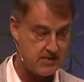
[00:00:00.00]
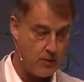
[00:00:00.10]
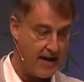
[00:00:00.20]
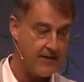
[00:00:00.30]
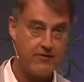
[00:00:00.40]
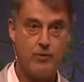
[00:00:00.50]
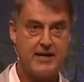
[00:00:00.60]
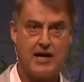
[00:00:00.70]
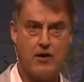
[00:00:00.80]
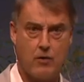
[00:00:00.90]
wherever we
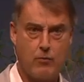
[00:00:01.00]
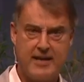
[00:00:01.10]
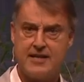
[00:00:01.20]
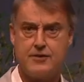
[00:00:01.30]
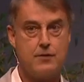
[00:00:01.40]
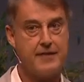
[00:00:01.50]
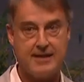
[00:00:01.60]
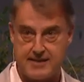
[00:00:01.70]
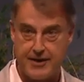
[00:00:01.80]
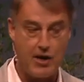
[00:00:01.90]
go. And we can do
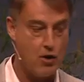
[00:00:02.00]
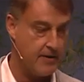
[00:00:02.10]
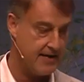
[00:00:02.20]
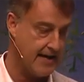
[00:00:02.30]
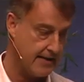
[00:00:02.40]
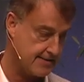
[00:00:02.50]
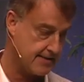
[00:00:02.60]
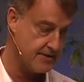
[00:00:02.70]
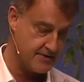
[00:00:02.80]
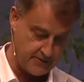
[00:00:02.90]
things that nobody else
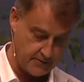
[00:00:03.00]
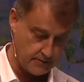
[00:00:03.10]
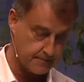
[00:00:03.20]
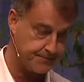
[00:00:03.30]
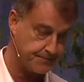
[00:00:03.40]
can do.